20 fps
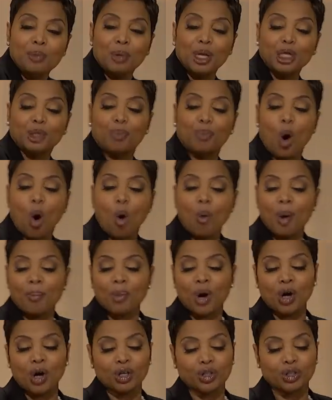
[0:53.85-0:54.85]
Ms. Boehm, I'm
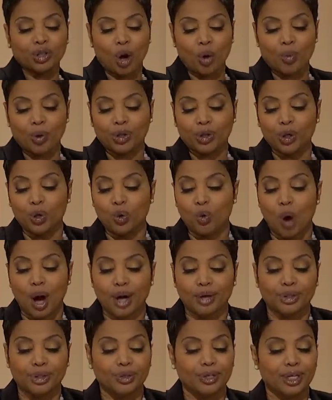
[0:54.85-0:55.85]
going to start with you. Why
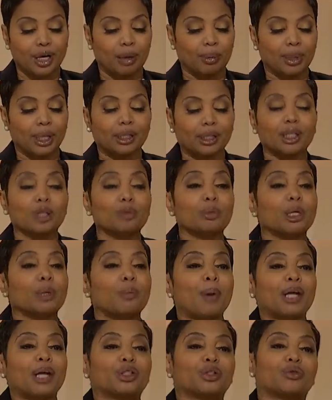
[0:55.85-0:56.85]
don't you tell me a little bit
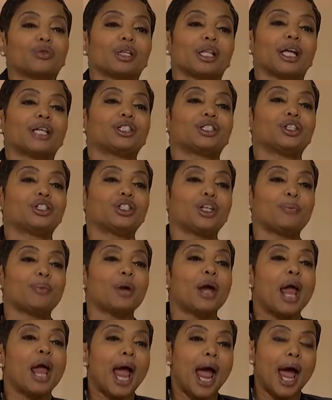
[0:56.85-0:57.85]
about your relationship
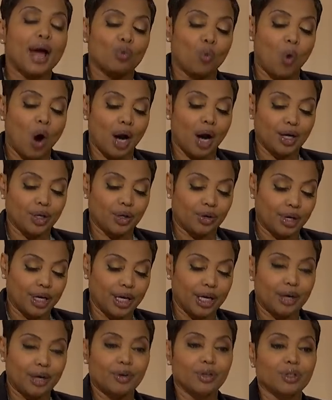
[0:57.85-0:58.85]
and why you're
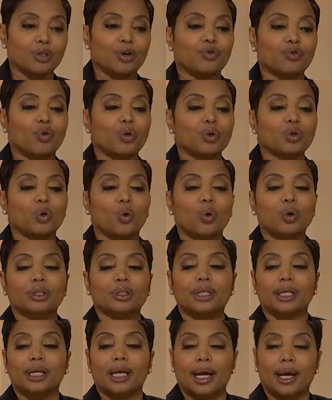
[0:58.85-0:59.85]
here in divorce court
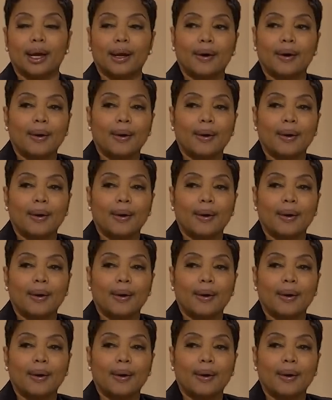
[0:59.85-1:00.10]
today?